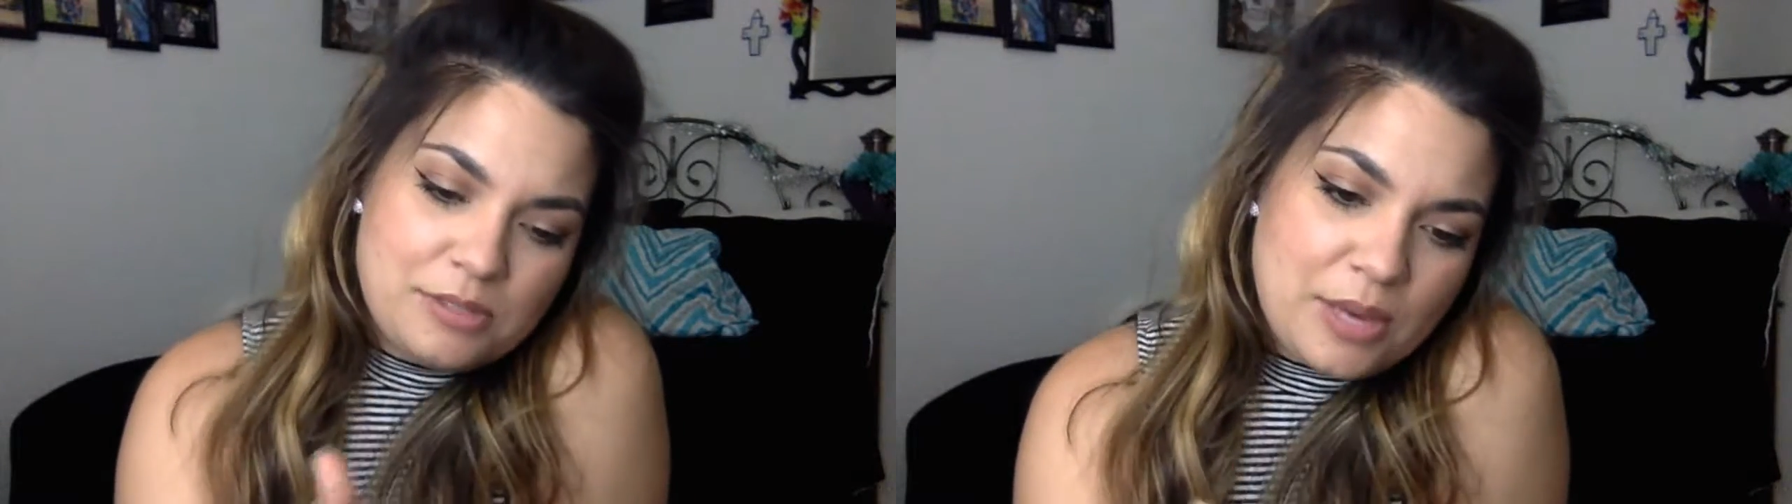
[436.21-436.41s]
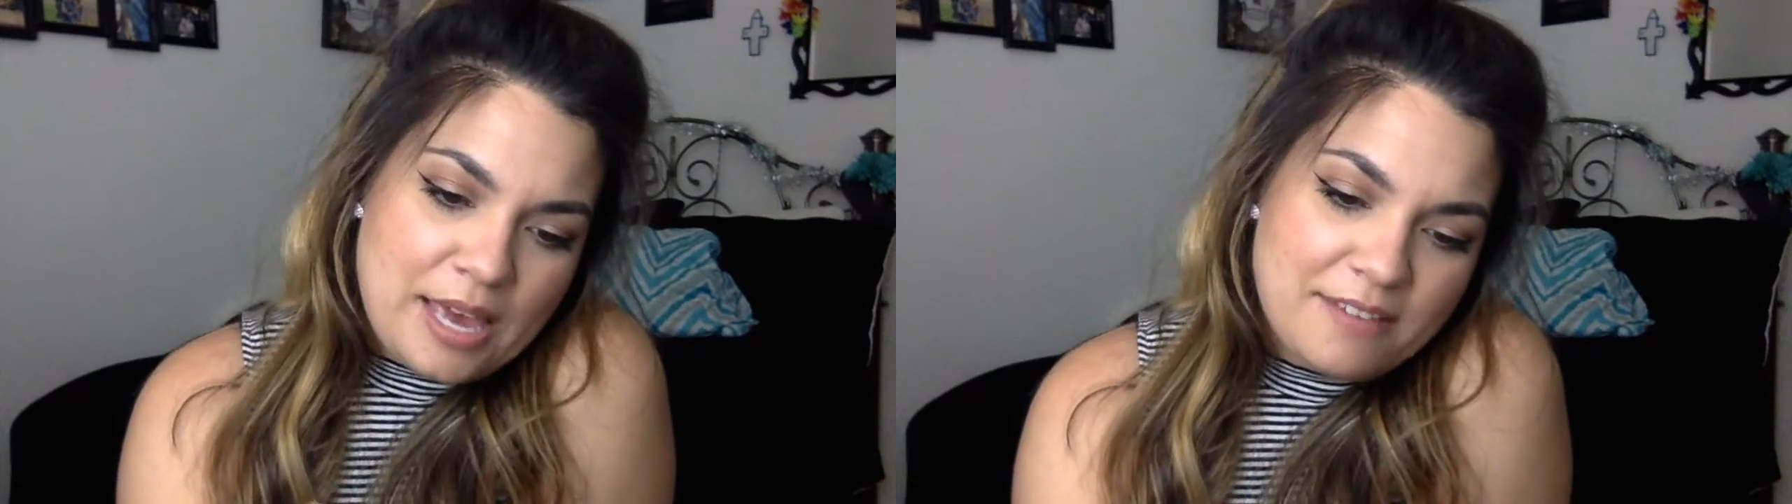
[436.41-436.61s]

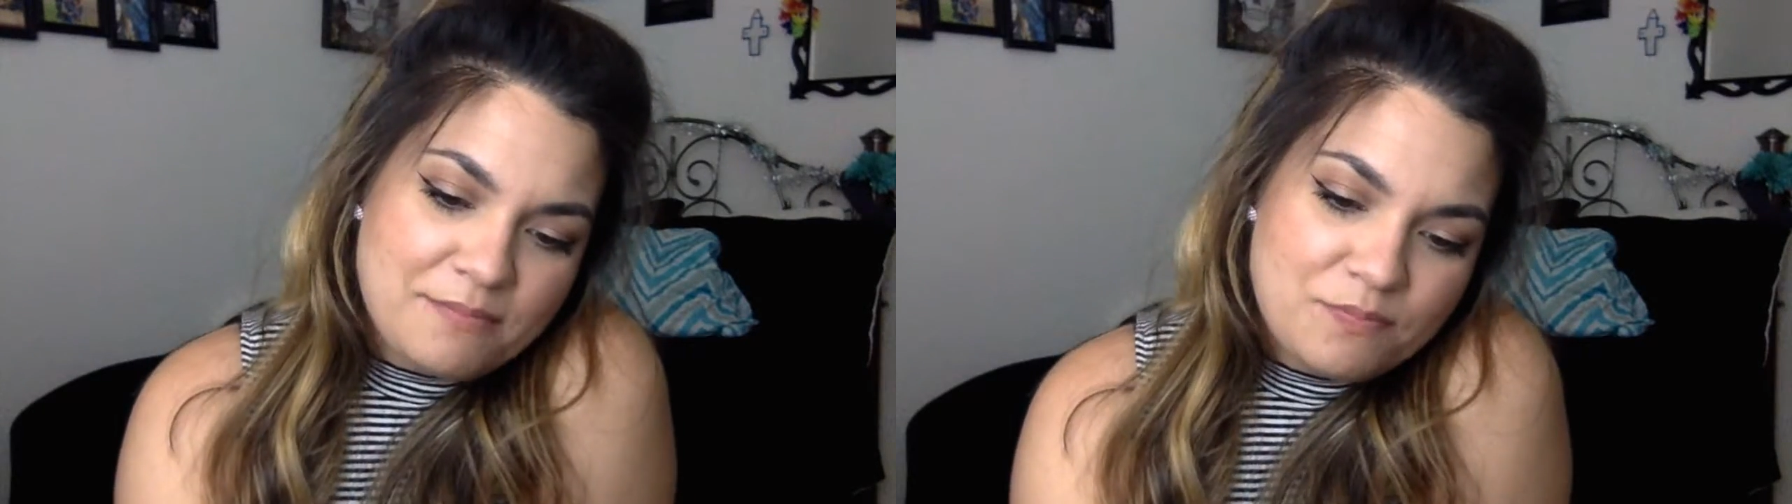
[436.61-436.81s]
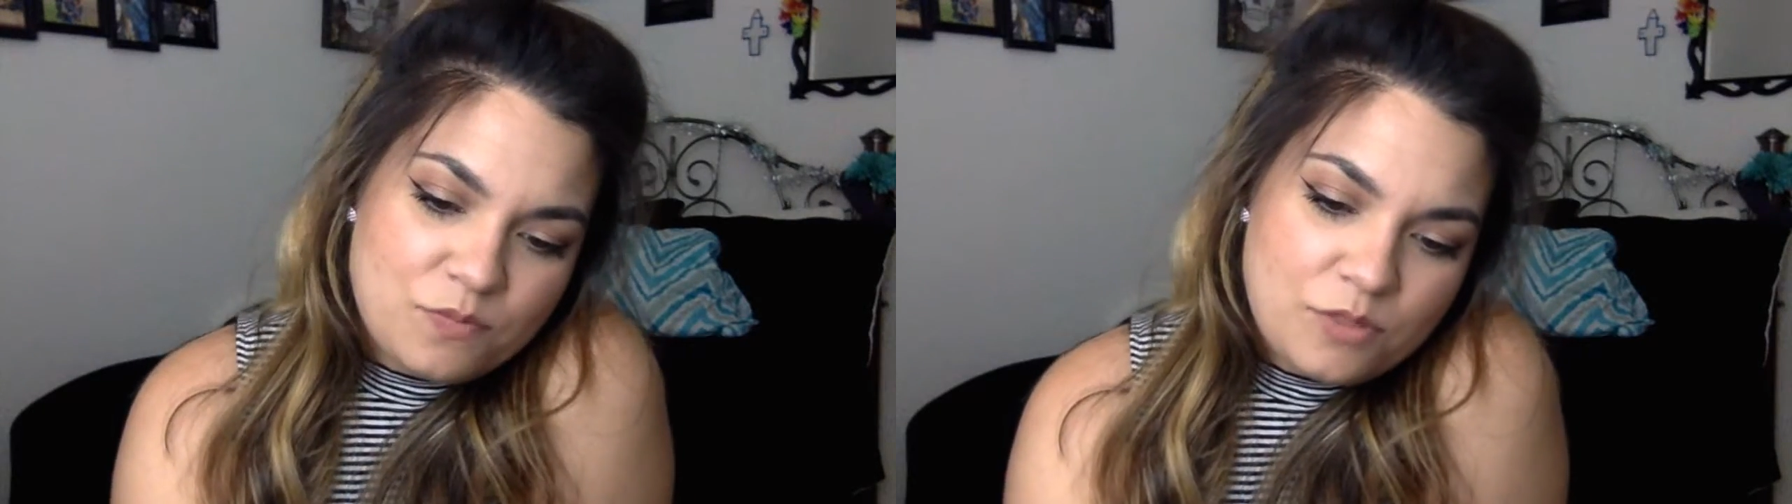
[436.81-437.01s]
Okay,
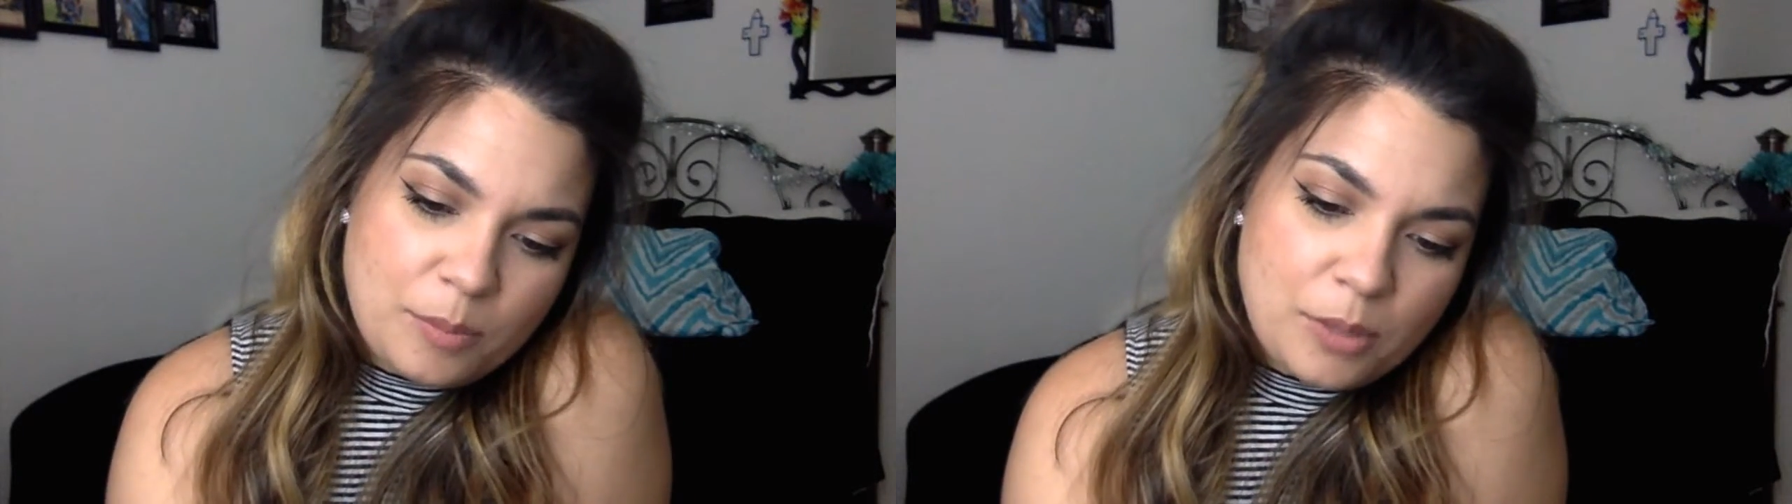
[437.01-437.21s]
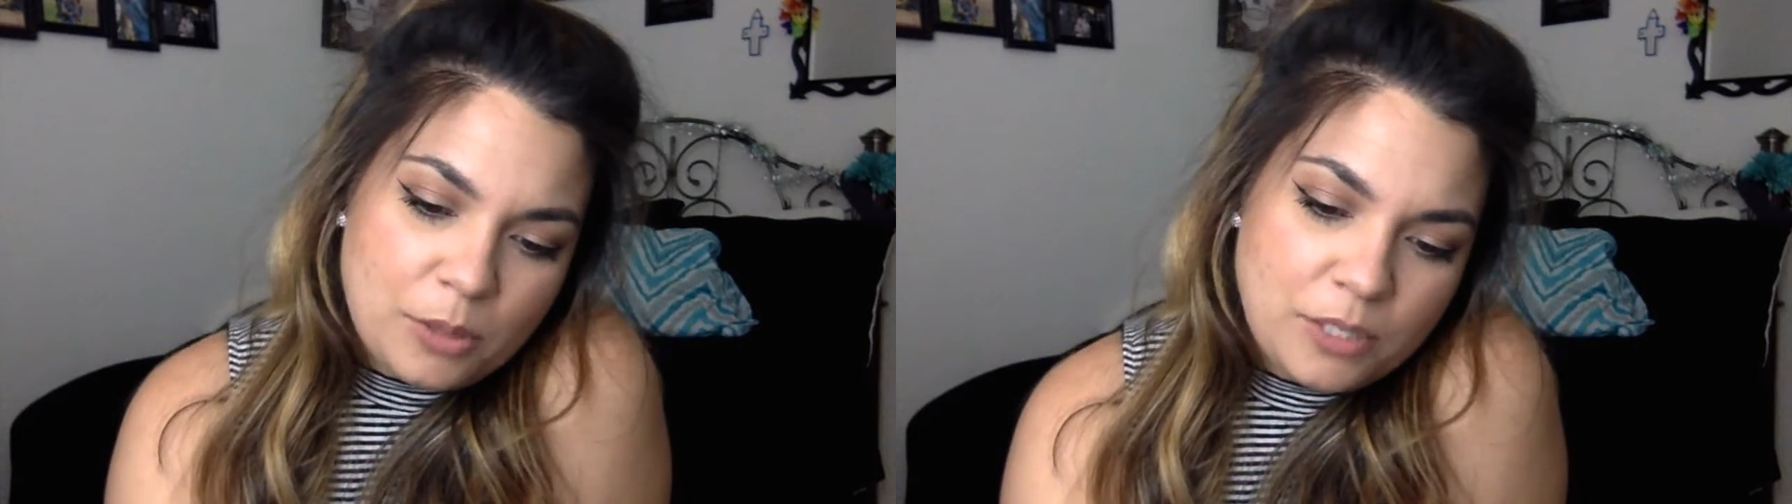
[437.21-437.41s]
the
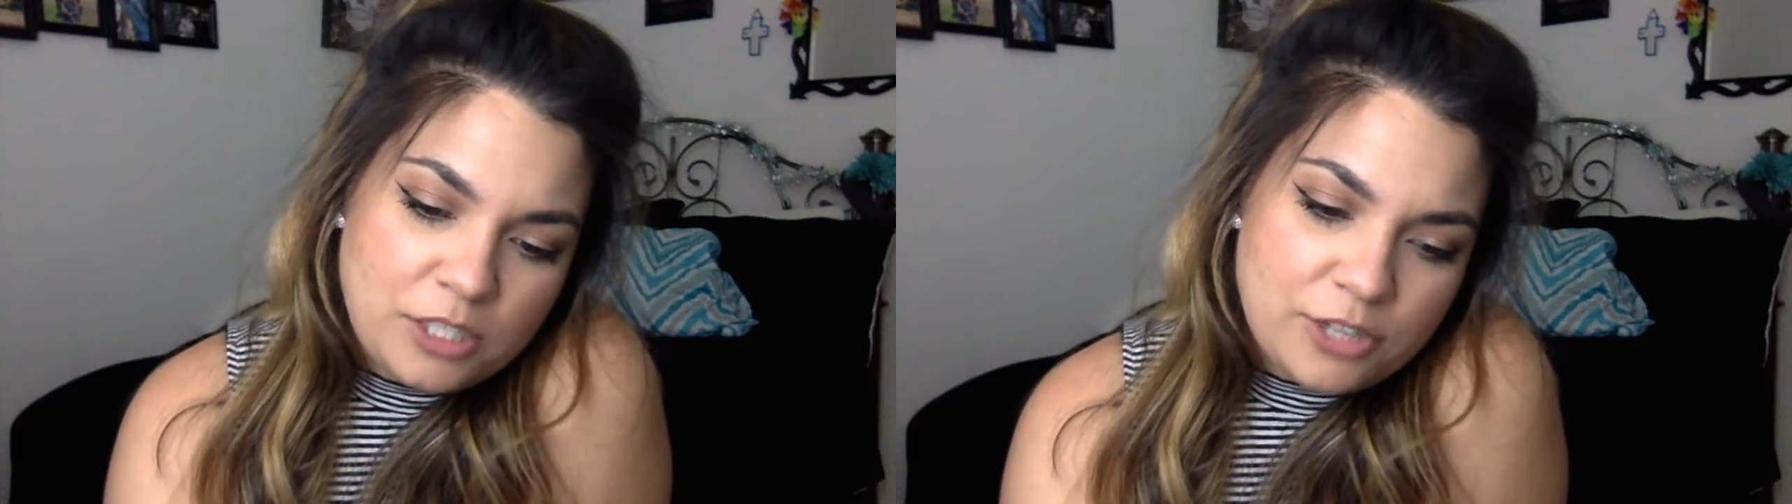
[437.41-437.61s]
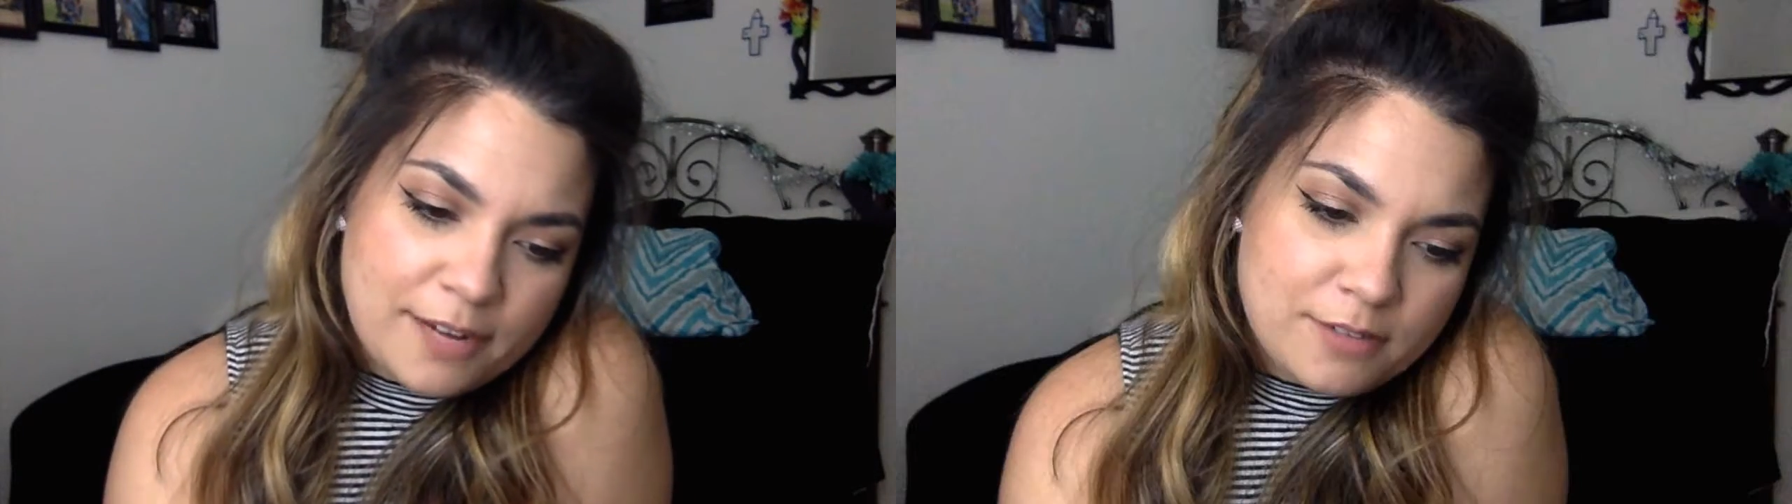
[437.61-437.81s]
part where he drives